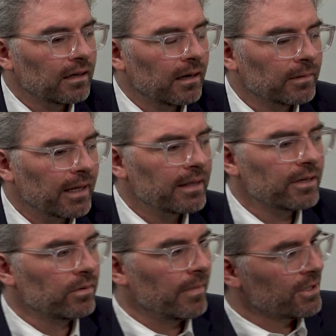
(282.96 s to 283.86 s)
I'm glad that
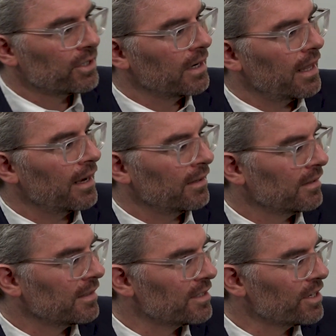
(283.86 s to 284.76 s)
you mentioned
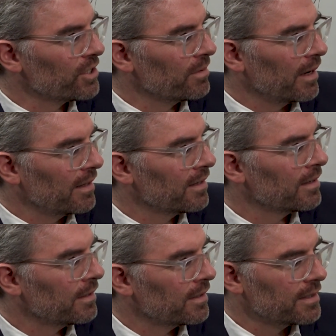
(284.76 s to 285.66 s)
that decision by
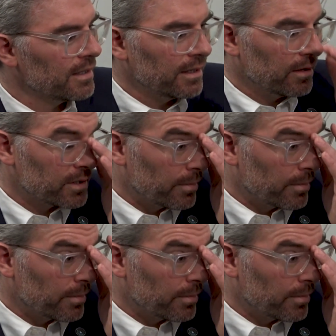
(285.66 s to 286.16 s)
the CEOs,